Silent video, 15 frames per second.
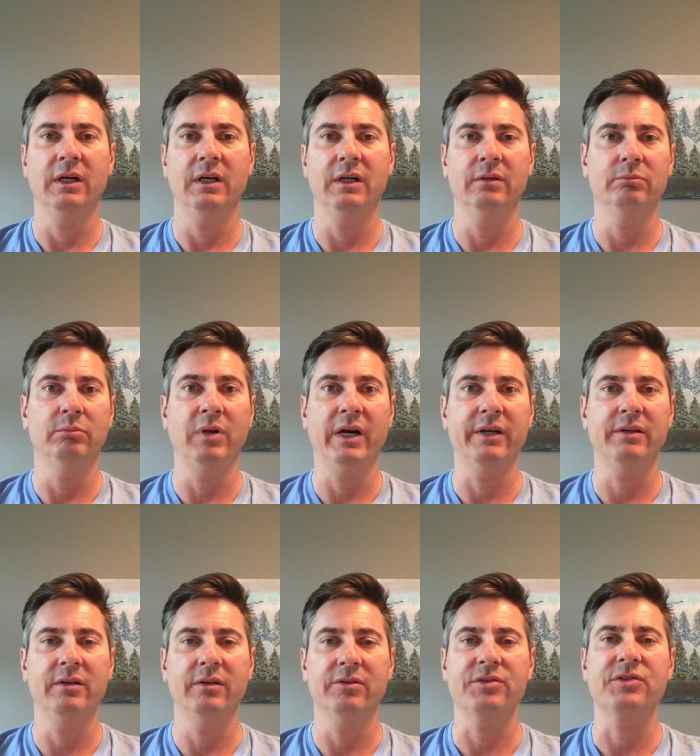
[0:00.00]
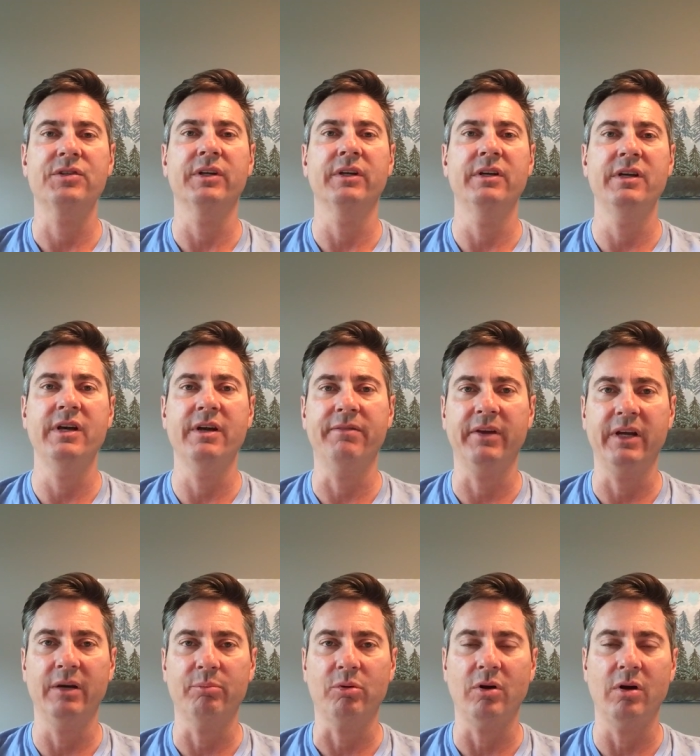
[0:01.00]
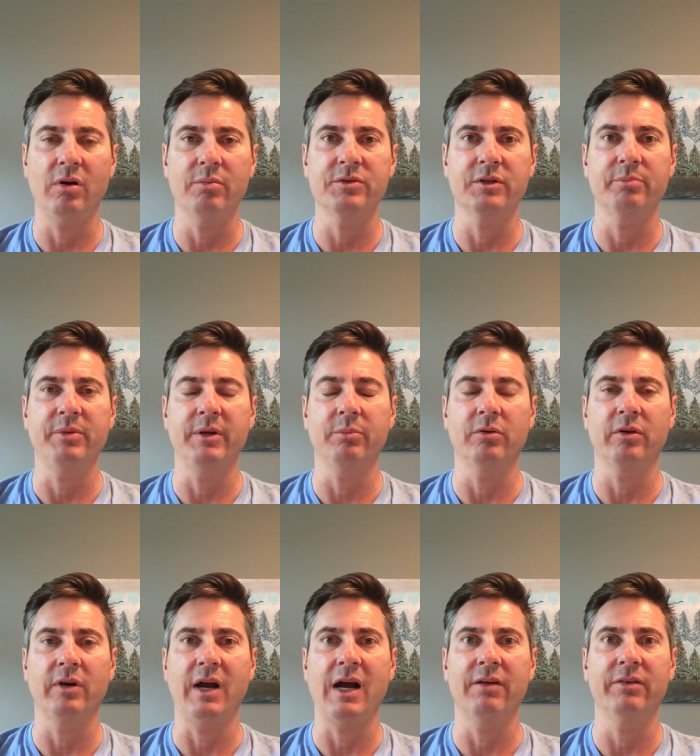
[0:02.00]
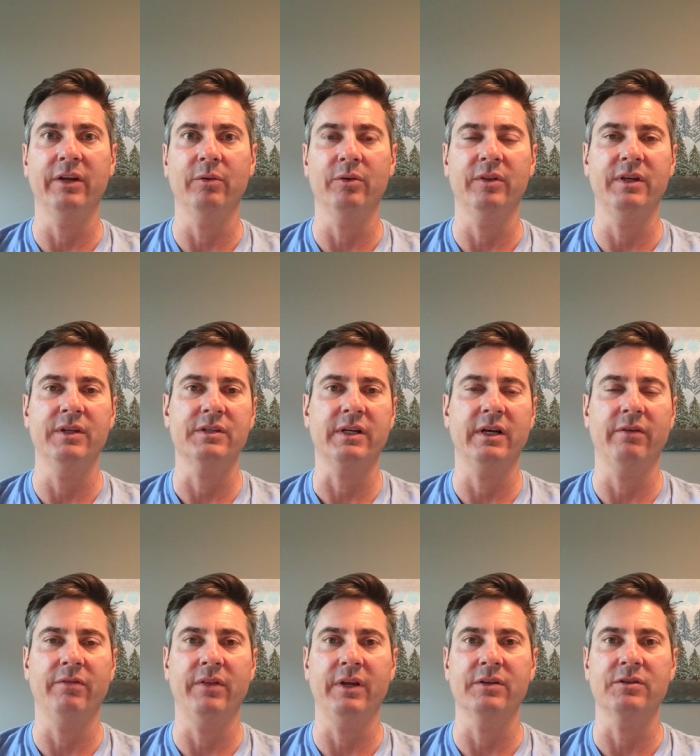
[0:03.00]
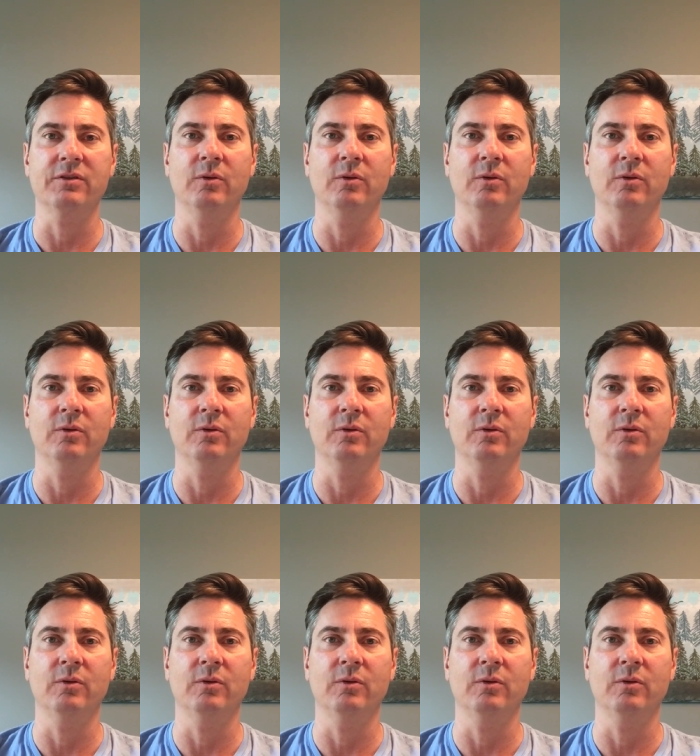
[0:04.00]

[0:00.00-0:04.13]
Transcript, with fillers: um, but there's significant problems that people are having with these kind of things.